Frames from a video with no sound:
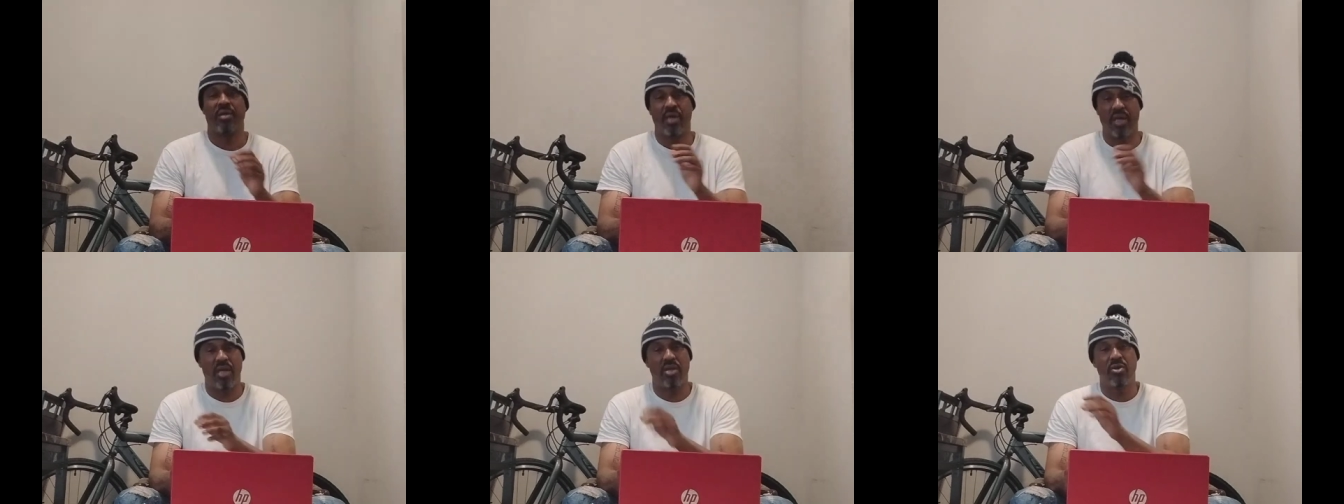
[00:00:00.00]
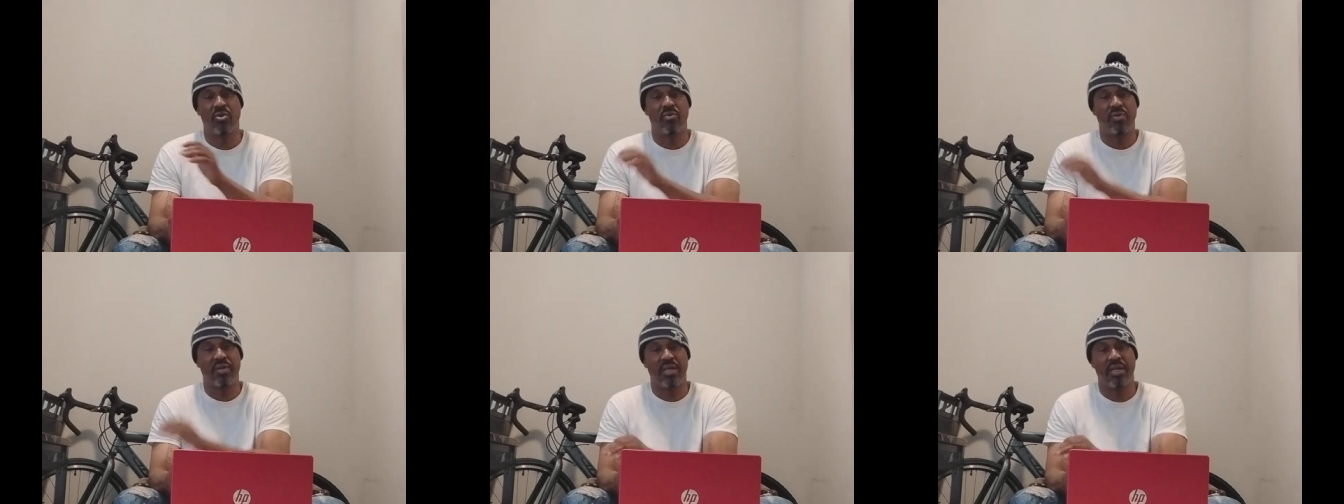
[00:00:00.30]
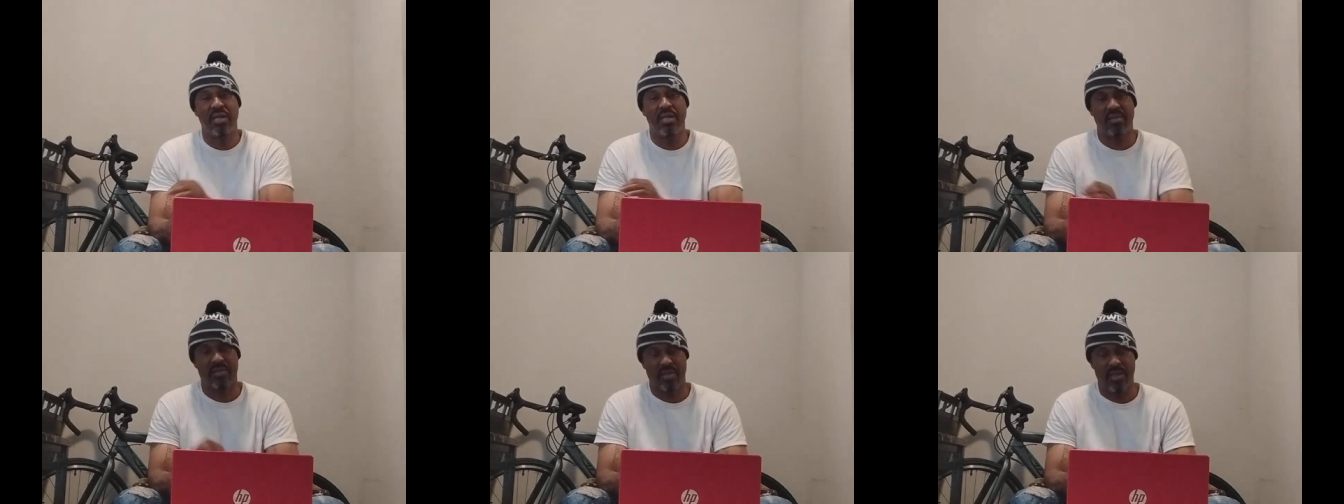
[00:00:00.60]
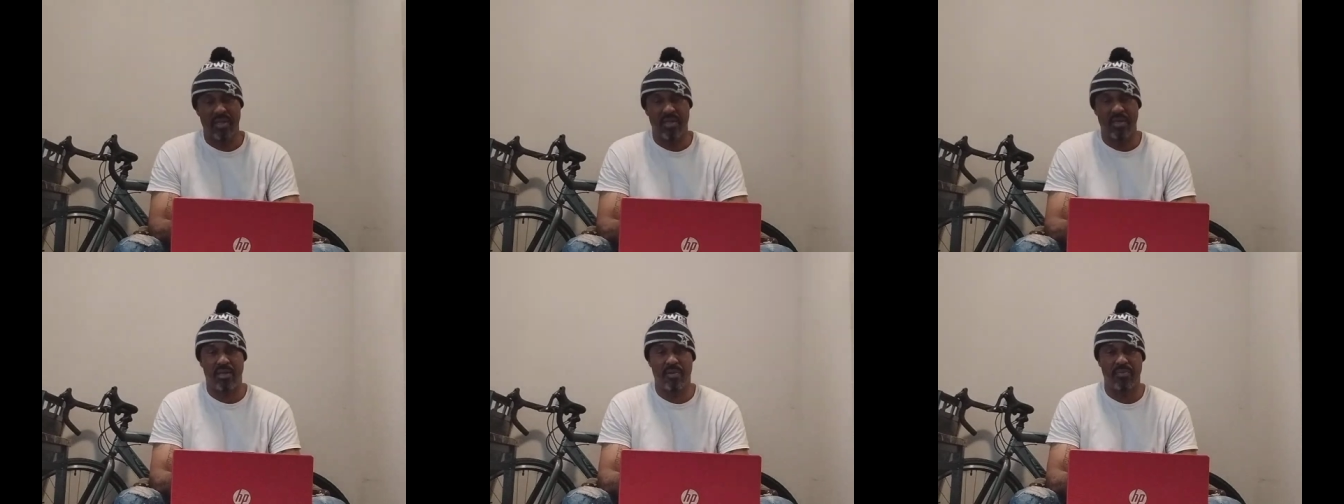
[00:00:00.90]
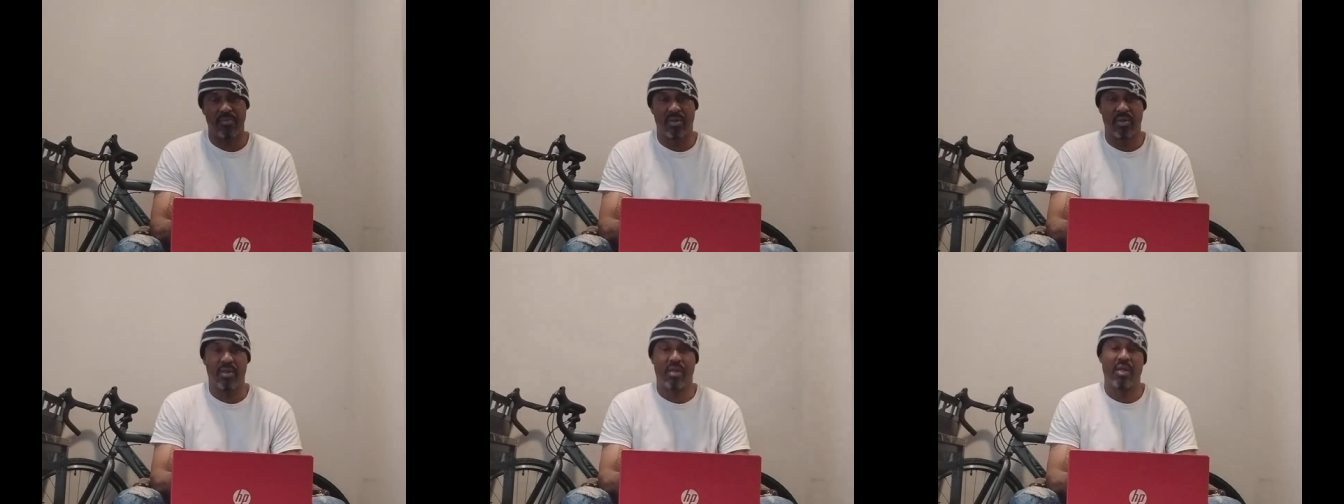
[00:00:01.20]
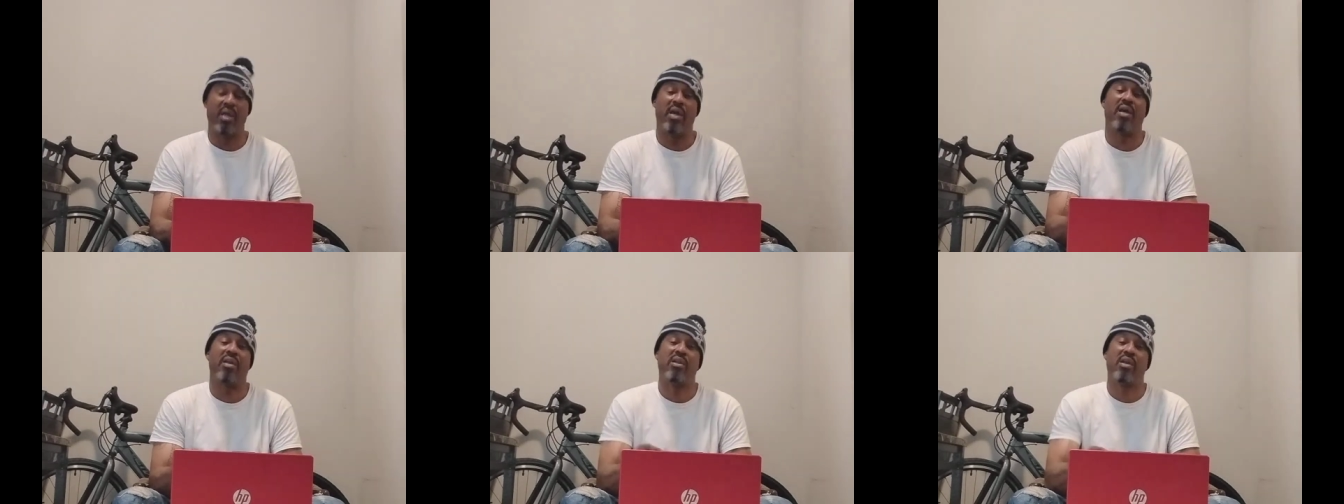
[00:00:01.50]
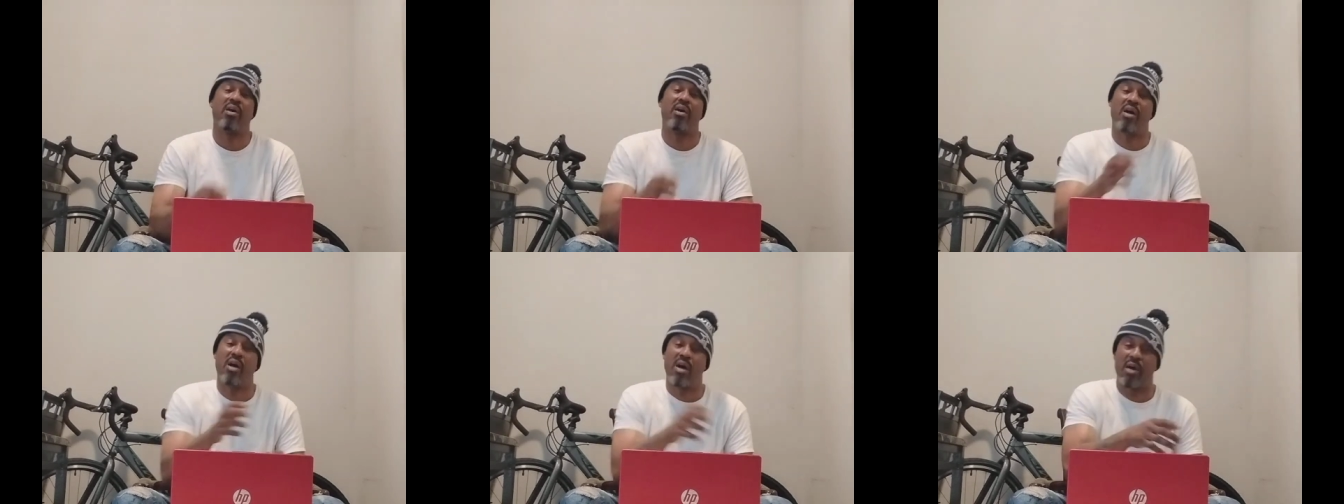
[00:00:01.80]
and you need them and
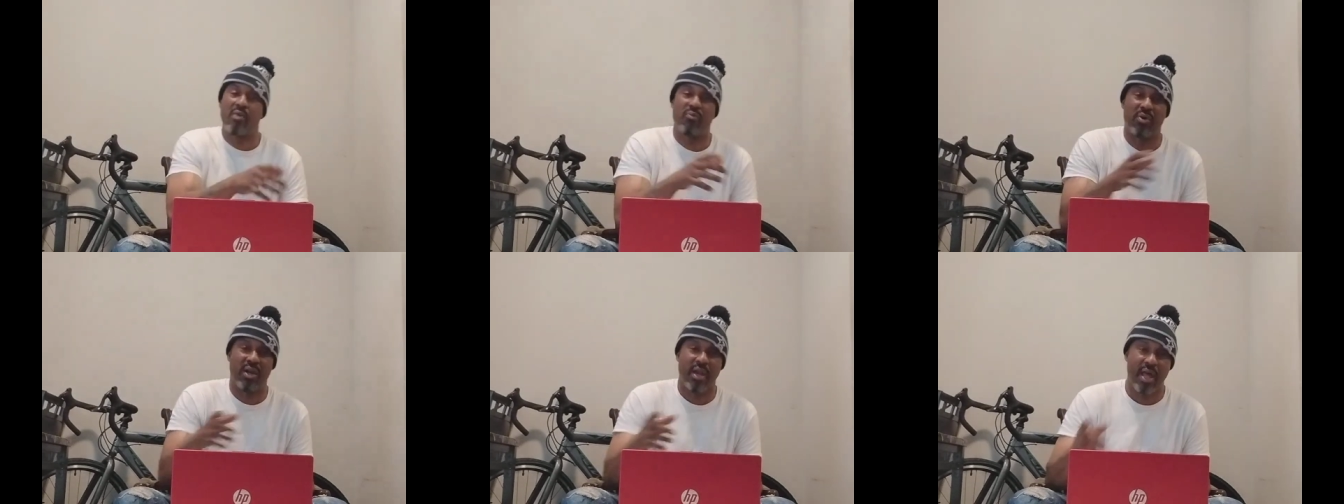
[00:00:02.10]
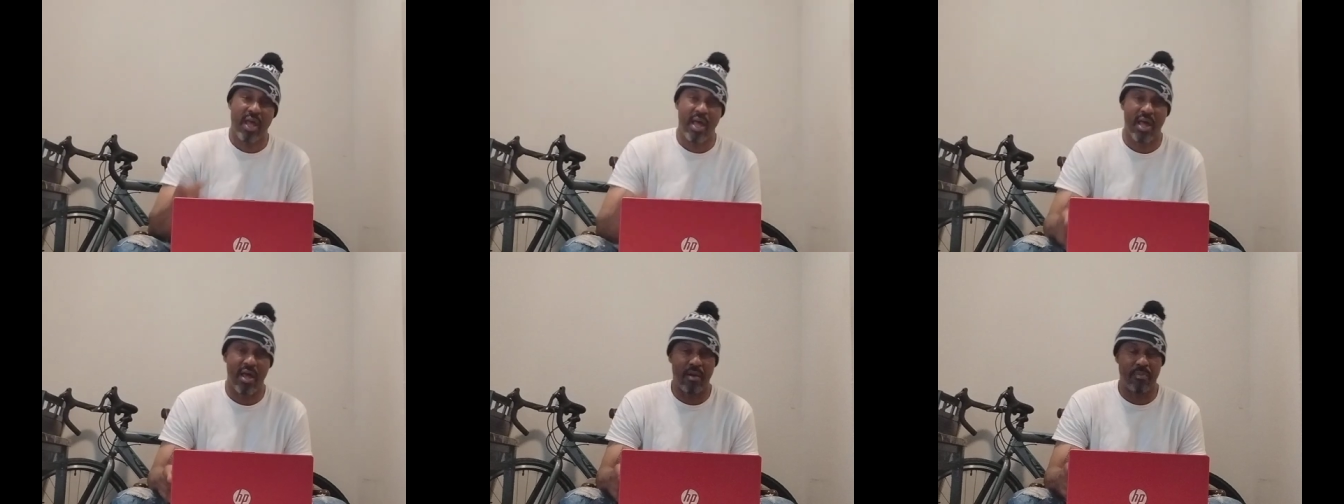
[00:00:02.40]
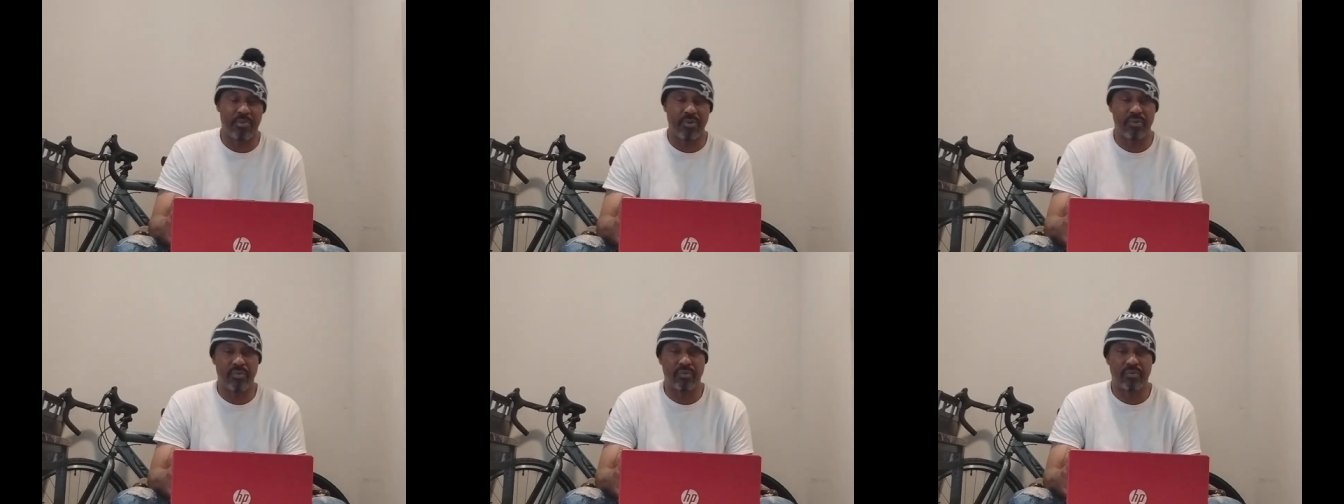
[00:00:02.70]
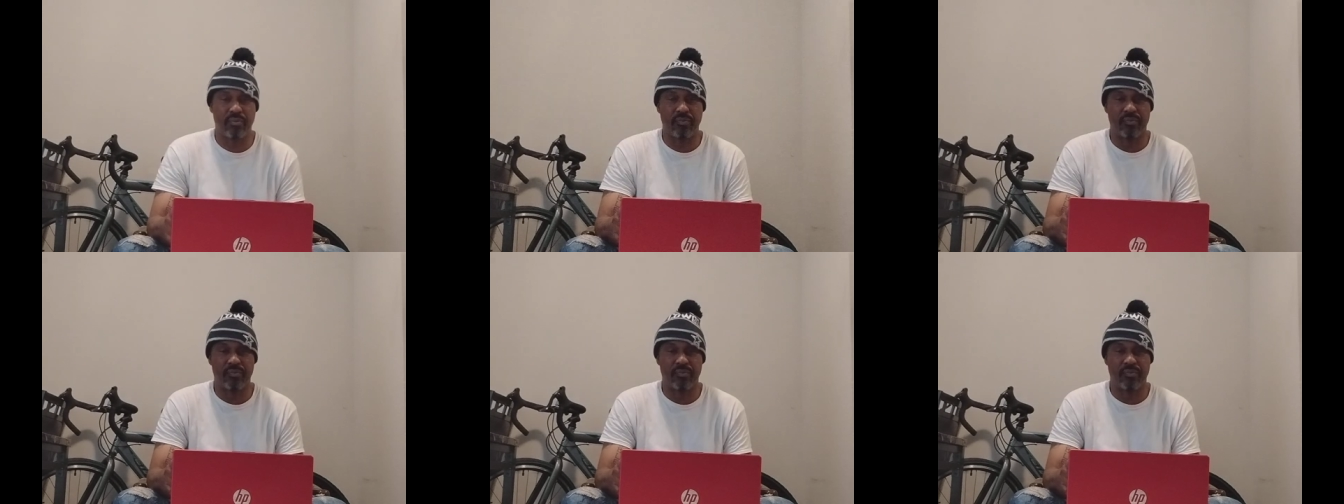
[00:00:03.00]
they're unreliable